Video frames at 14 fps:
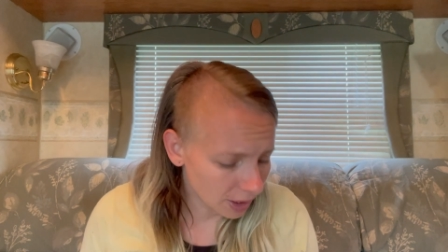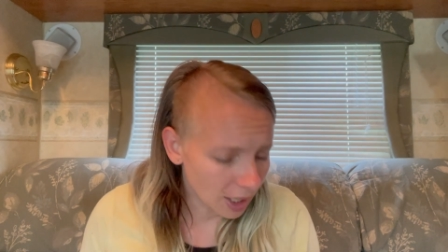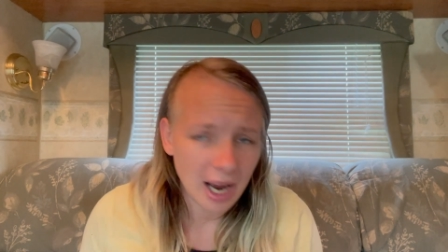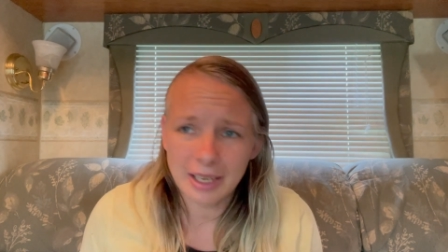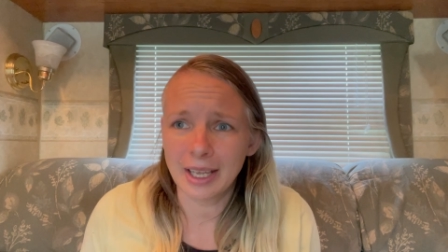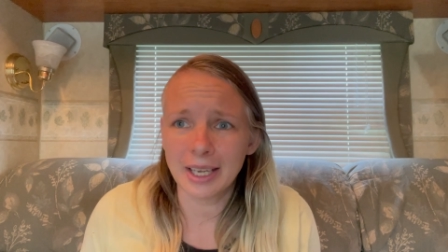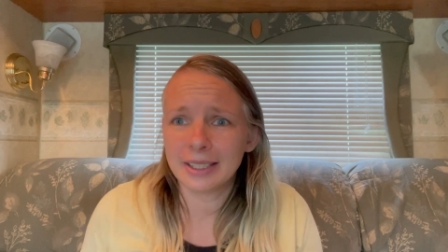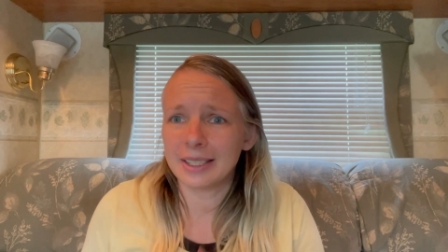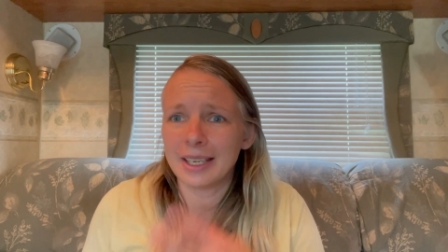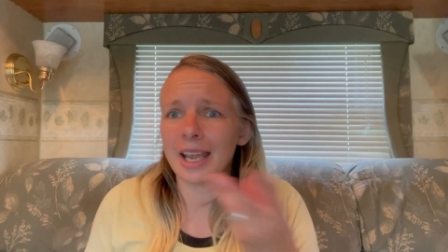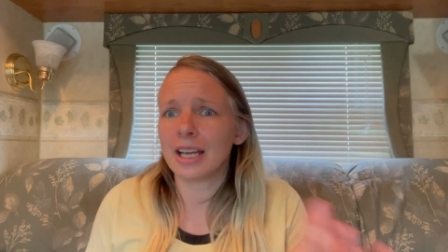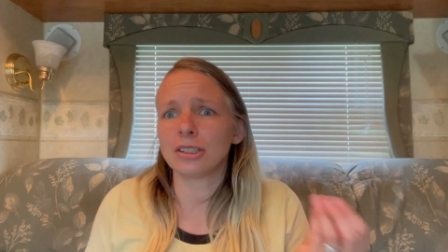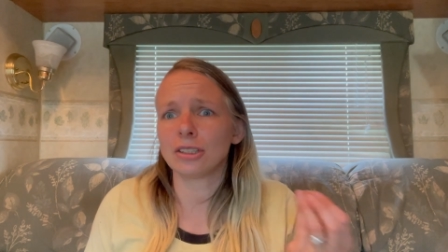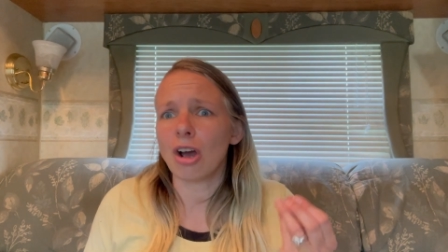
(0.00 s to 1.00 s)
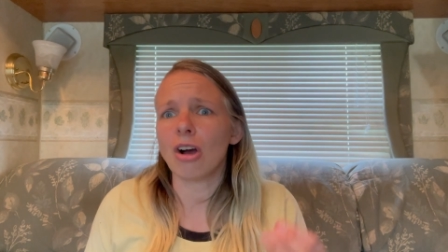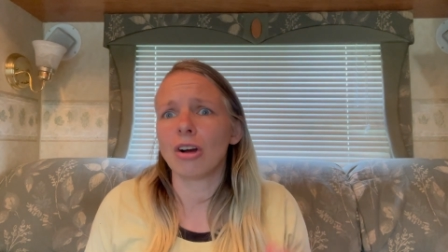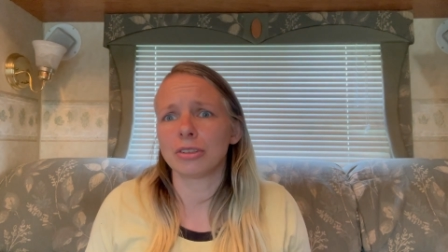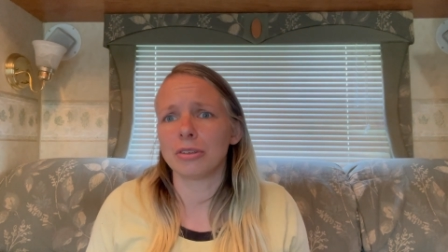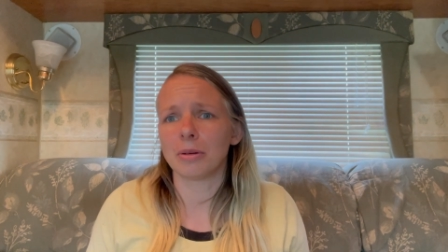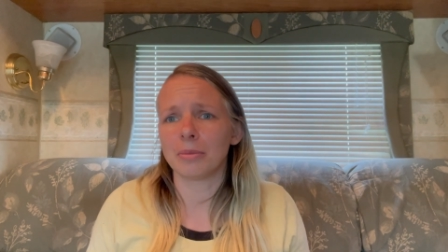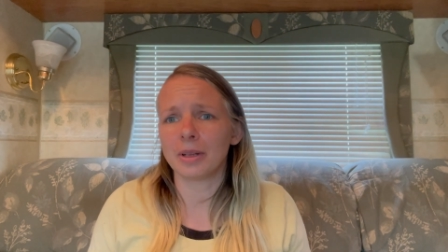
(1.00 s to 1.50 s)
I like can't talk
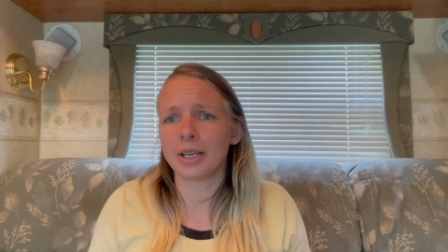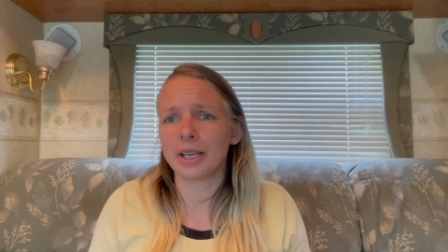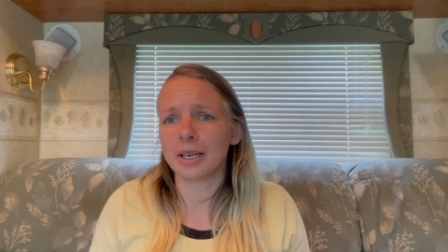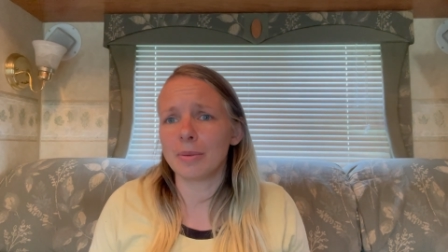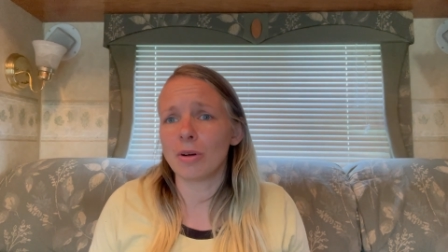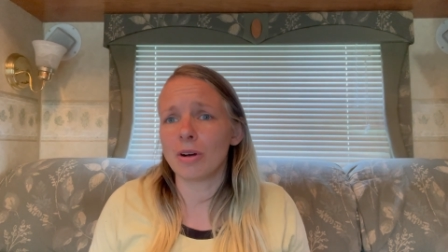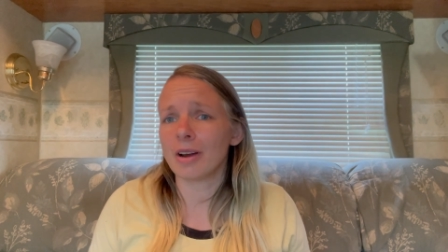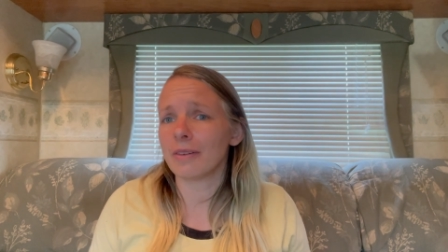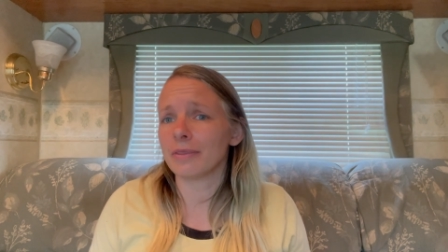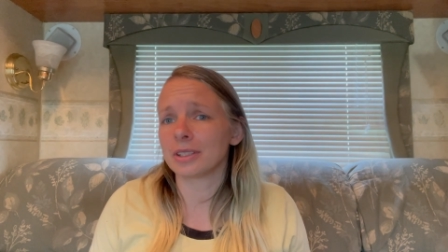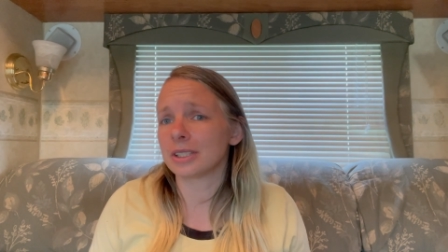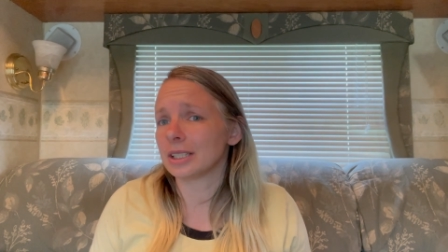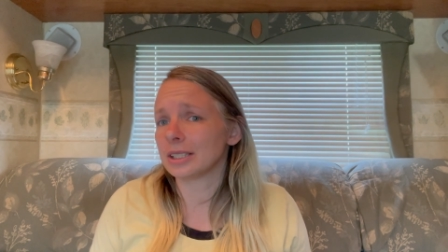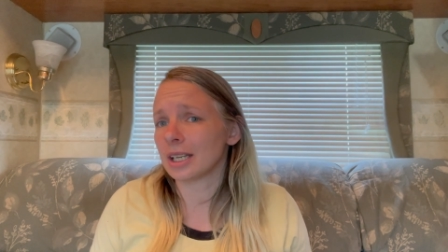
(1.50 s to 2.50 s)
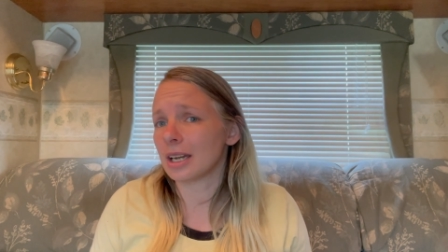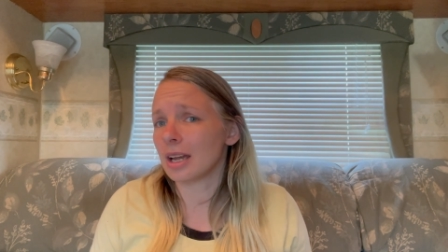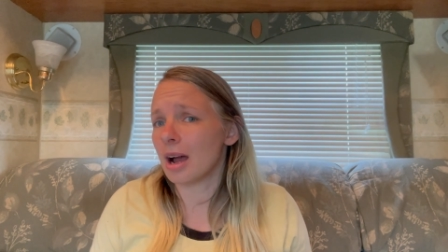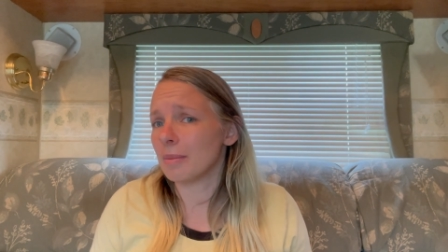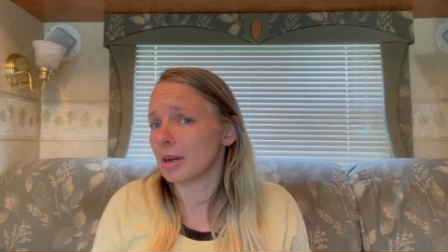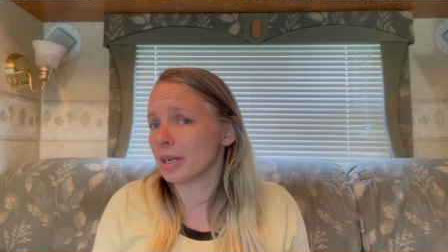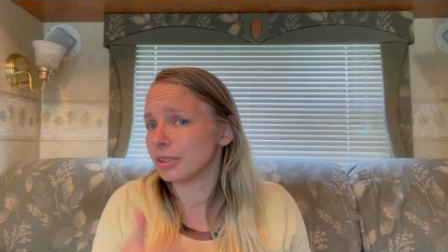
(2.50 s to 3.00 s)
normally anymore ever since I
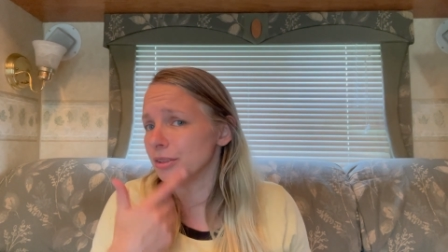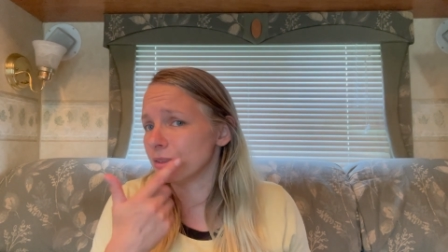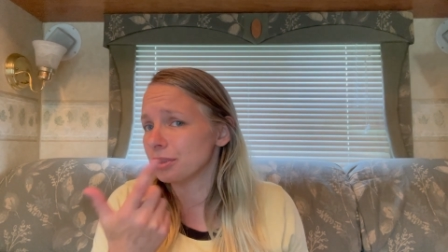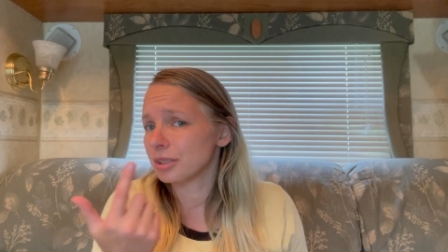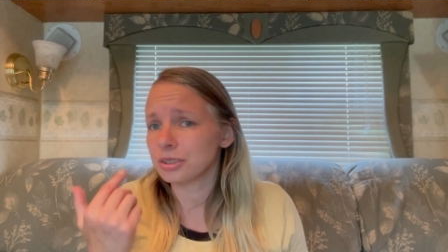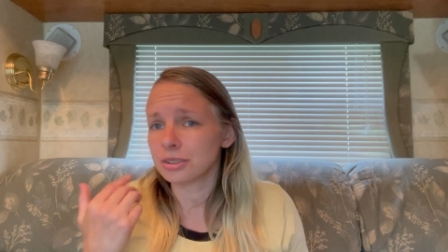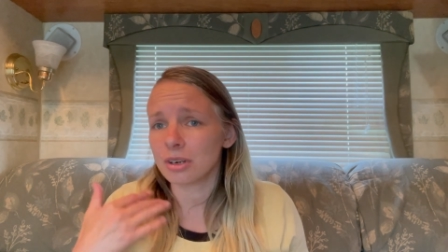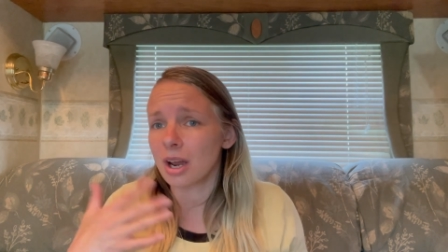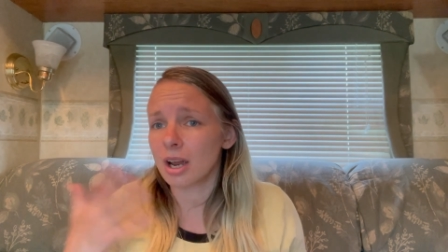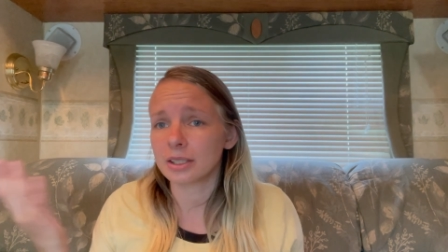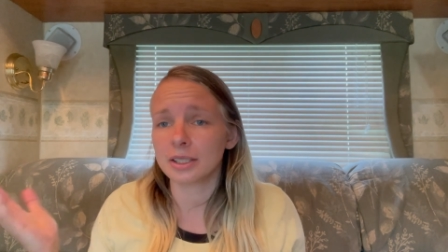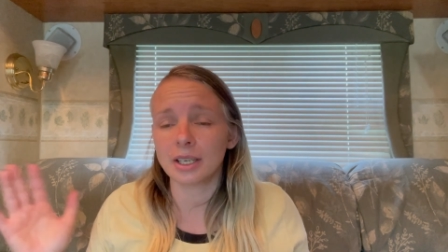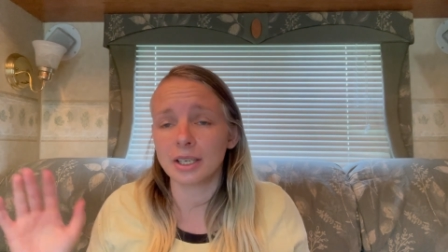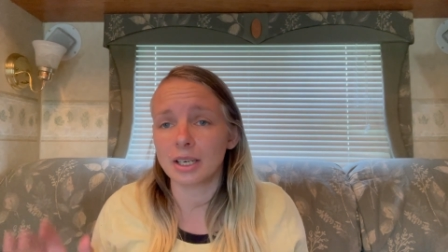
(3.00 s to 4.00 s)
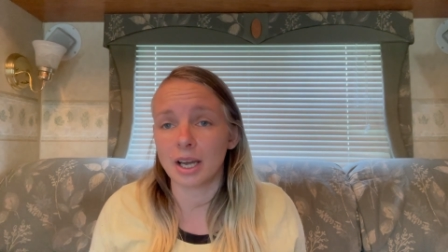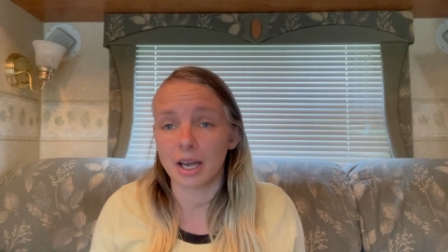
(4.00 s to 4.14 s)
got my tooth extracted.